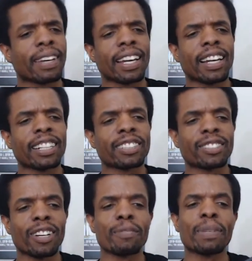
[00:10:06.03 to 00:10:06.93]
And I
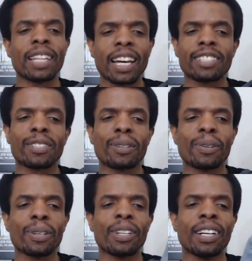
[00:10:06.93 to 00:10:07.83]
saw them in that
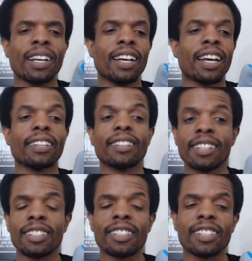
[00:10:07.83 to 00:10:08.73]
store. And
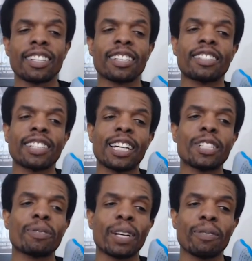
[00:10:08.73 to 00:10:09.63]
luckily, the
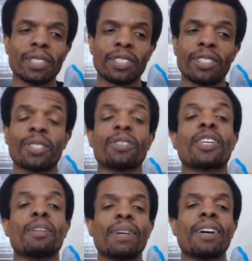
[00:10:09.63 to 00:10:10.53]
exchange rate was
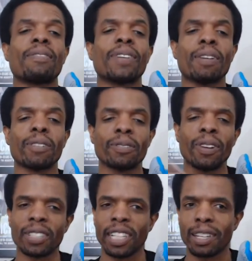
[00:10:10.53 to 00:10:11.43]
certainly in my favor as
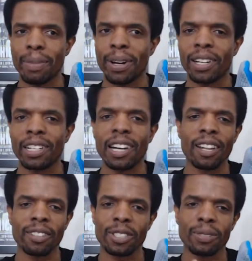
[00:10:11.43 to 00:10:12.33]
far as like American
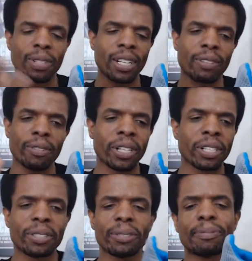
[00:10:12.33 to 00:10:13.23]
dollars to whatever
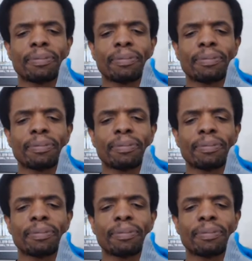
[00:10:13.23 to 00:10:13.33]
else.